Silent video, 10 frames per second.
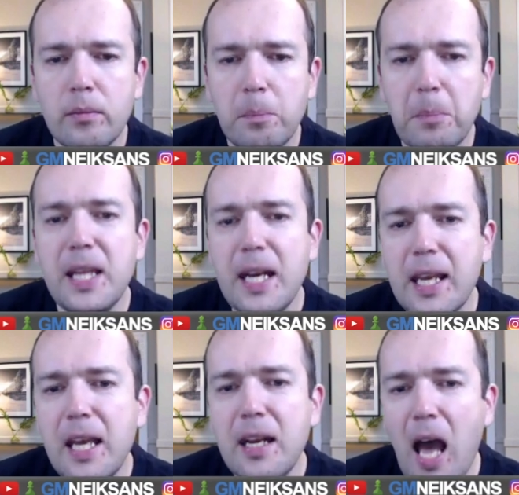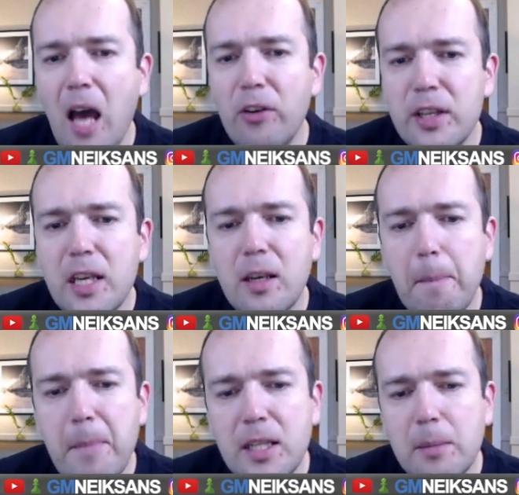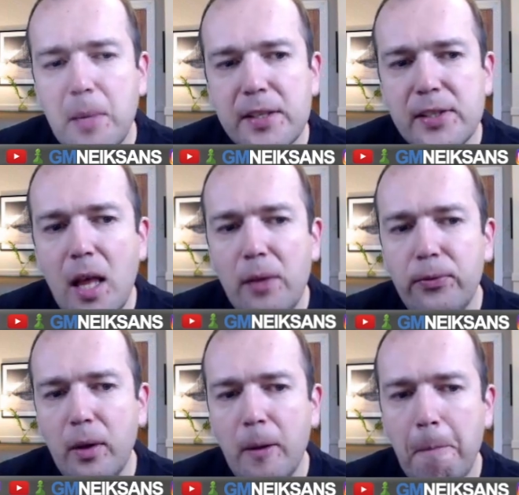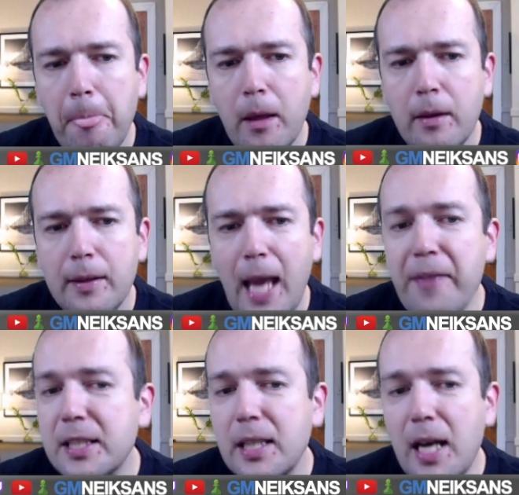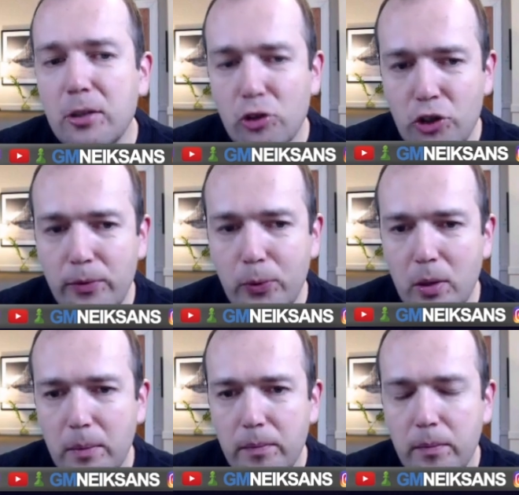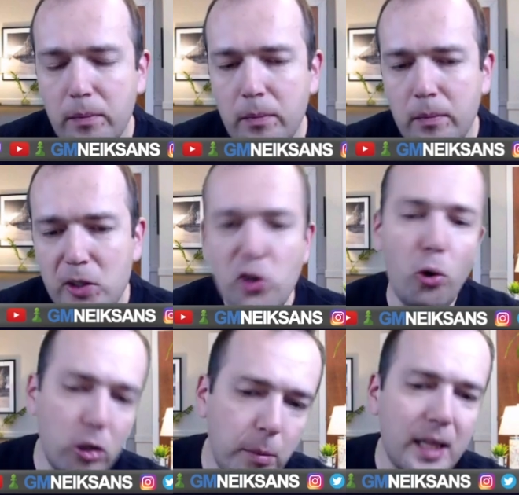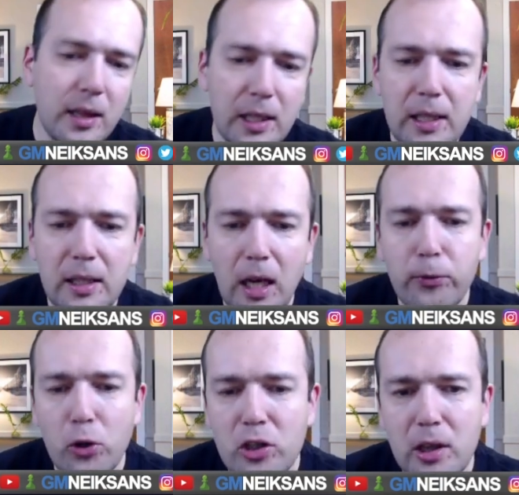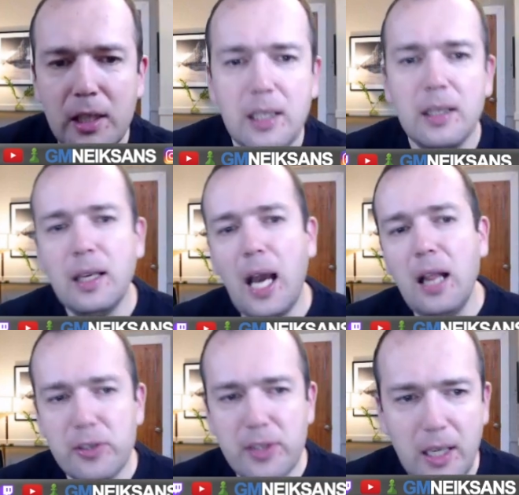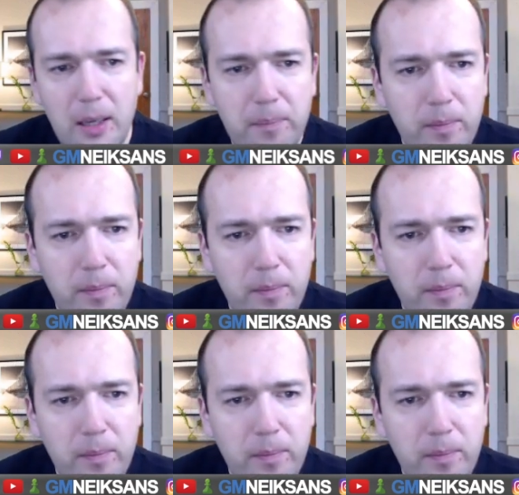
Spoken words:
But then again, I already committed myself having the knight on g4. So ultimately, unfortunately, I lost the game.